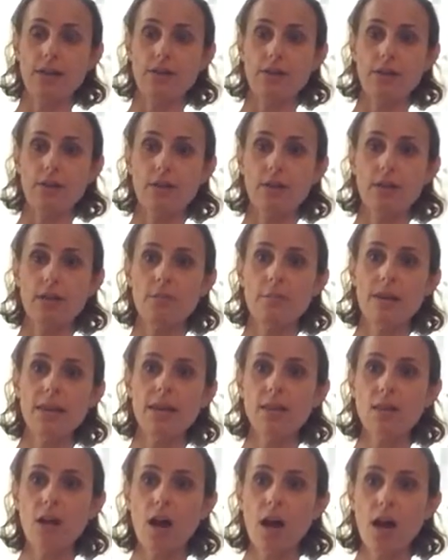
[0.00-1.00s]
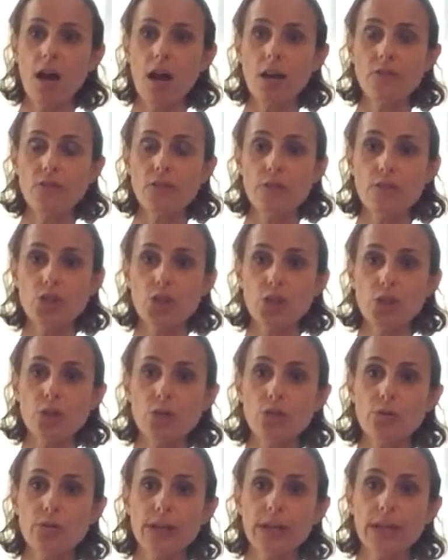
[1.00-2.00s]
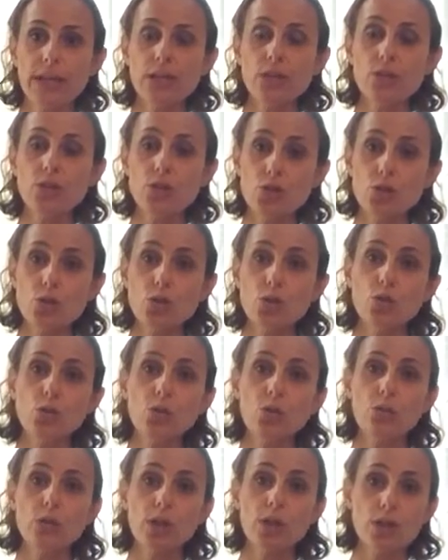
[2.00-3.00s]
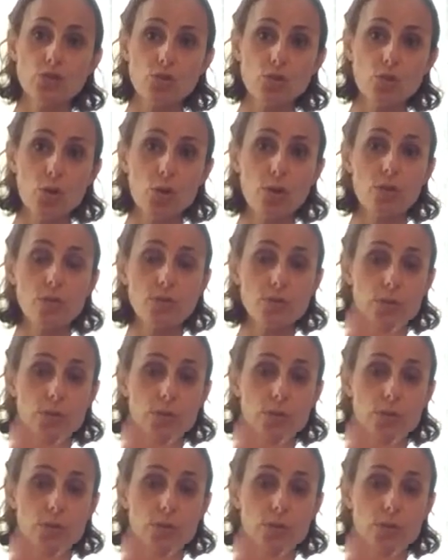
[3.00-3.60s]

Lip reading: They're a little bit long for the children to control,